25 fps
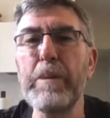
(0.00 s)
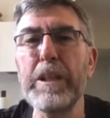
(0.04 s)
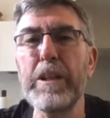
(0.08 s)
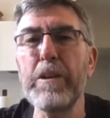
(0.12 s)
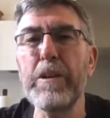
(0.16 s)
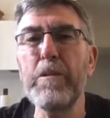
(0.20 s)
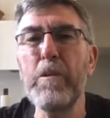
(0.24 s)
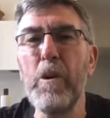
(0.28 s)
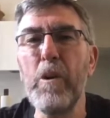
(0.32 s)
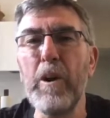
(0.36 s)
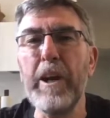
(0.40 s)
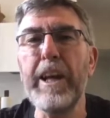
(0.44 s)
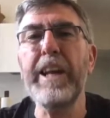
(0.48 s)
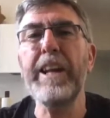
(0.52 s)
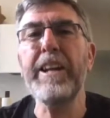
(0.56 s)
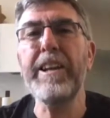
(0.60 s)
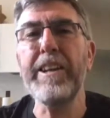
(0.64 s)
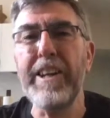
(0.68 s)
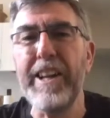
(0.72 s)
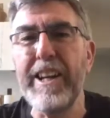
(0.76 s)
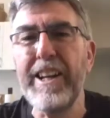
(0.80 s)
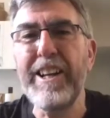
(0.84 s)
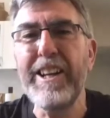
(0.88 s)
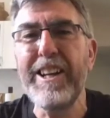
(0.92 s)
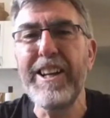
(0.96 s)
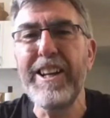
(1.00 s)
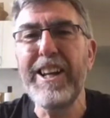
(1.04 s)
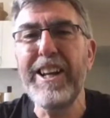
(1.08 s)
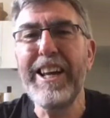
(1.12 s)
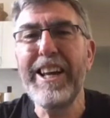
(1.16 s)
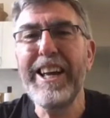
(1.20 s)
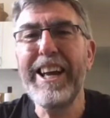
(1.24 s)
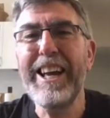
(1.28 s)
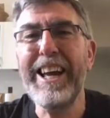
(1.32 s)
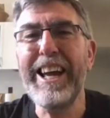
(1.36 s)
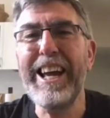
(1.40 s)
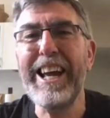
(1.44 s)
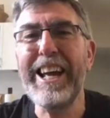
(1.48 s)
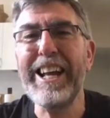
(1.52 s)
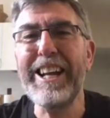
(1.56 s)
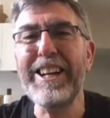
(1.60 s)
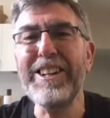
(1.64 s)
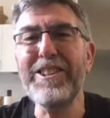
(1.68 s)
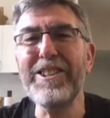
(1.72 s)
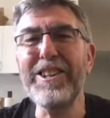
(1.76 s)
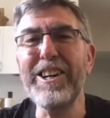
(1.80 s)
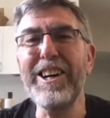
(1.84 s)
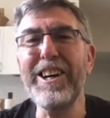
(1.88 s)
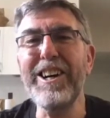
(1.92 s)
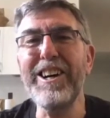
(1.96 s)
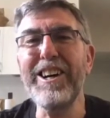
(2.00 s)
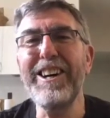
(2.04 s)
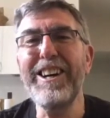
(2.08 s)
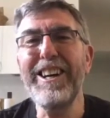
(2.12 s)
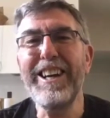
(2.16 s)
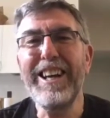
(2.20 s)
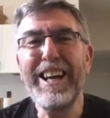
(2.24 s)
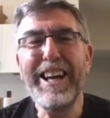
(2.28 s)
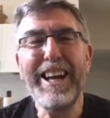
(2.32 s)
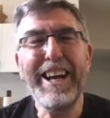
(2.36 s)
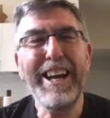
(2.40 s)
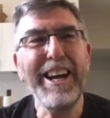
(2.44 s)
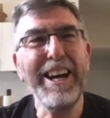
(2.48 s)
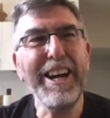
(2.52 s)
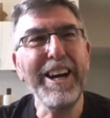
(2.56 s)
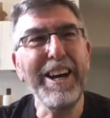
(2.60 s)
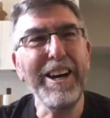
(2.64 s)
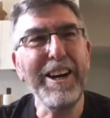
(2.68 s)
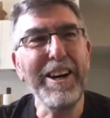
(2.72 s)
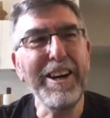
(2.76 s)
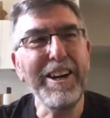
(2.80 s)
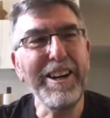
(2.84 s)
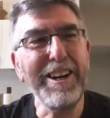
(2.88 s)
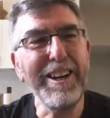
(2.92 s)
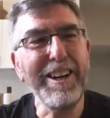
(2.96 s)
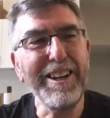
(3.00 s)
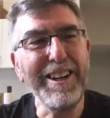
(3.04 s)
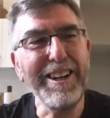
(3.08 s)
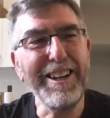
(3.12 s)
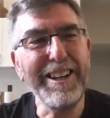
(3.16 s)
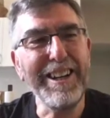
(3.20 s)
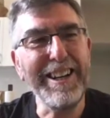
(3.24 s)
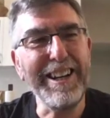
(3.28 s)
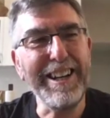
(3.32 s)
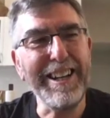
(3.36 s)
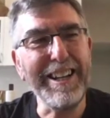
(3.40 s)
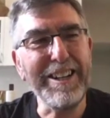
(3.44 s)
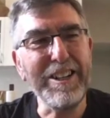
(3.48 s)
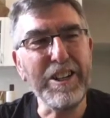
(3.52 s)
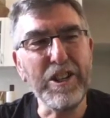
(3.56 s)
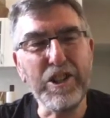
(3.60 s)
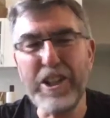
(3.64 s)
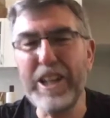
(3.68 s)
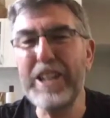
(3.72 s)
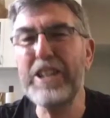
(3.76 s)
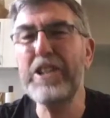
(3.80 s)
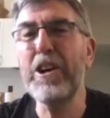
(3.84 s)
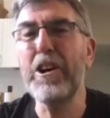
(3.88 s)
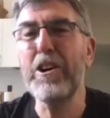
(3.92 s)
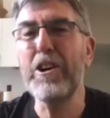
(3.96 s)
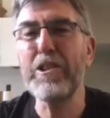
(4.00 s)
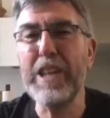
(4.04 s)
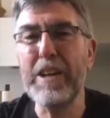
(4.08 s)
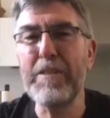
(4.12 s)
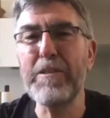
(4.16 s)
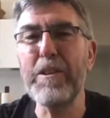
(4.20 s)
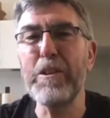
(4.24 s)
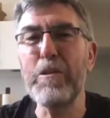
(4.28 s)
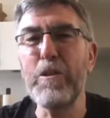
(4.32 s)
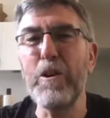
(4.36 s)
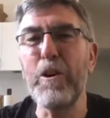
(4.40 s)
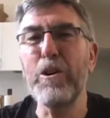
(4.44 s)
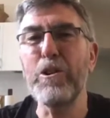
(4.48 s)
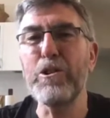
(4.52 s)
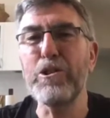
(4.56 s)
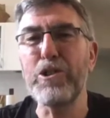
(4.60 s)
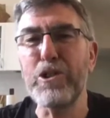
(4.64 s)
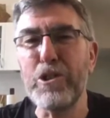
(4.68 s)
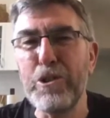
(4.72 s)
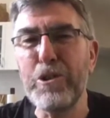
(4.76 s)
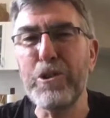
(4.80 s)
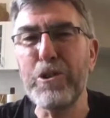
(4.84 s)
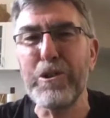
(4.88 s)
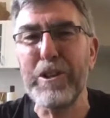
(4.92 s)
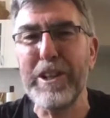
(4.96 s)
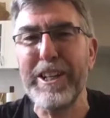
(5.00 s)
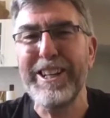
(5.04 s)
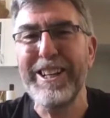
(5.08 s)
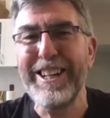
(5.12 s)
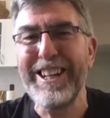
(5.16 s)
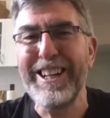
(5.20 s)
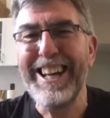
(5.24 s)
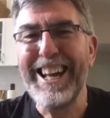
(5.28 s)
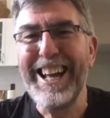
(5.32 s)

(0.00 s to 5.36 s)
the wrong ending. And the Gentiles have the wrong story.